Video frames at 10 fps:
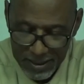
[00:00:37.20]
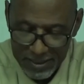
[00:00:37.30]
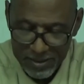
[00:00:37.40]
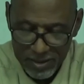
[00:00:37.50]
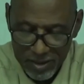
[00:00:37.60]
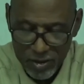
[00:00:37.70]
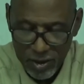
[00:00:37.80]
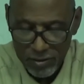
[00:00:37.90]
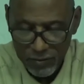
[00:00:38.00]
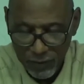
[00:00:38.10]
Isn't the
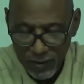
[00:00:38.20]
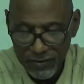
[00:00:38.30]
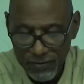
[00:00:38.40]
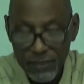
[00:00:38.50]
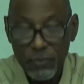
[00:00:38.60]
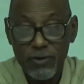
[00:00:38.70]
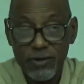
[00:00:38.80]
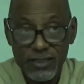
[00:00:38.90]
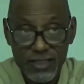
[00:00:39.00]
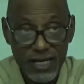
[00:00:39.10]
church full of
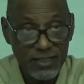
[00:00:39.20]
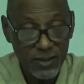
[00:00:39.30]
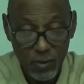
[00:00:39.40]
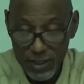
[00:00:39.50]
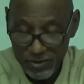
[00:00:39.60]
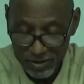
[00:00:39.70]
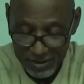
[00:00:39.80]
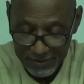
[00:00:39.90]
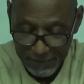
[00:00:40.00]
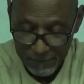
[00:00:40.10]
hypocrites? That's the question.
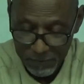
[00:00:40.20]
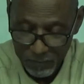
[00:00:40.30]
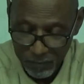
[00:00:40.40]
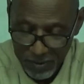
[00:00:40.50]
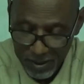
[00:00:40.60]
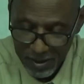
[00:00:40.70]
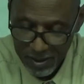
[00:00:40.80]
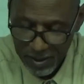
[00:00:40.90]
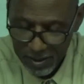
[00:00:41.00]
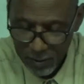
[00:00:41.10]

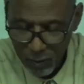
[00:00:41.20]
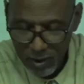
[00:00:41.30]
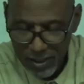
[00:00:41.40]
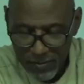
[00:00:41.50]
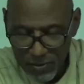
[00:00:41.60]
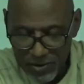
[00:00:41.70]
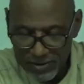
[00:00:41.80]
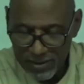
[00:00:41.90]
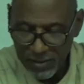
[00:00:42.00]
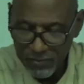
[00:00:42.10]
The word
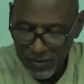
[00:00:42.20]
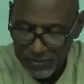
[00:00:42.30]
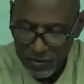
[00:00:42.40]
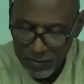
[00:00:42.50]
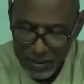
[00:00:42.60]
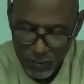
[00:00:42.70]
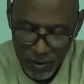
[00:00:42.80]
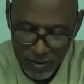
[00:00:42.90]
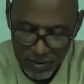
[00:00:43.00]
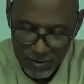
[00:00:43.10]
hypocrite comes from the Greek
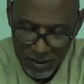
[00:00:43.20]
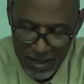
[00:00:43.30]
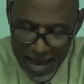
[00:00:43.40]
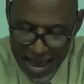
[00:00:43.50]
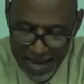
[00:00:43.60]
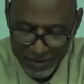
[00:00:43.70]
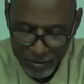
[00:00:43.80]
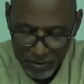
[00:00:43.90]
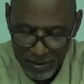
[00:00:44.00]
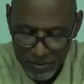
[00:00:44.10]
word
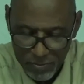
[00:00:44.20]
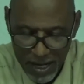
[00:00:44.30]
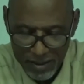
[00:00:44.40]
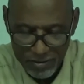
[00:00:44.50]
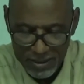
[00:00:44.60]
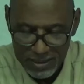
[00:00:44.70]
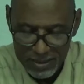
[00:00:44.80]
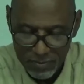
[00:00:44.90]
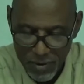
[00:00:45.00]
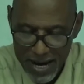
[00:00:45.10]
after. Hypocrisy is
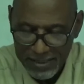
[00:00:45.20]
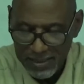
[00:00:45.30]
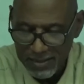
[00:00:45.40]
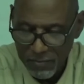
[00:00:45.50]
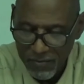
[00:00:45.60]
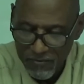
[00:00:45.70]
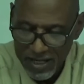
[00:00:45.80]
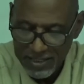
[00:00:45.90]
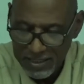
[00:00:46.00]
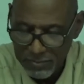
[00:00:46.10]
the practice of
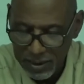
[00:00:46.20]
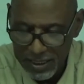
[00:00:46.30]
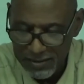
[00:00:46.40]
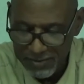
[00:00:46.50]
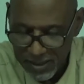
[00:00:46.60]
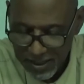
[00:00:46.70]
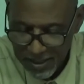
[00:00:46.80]
professing beliefs,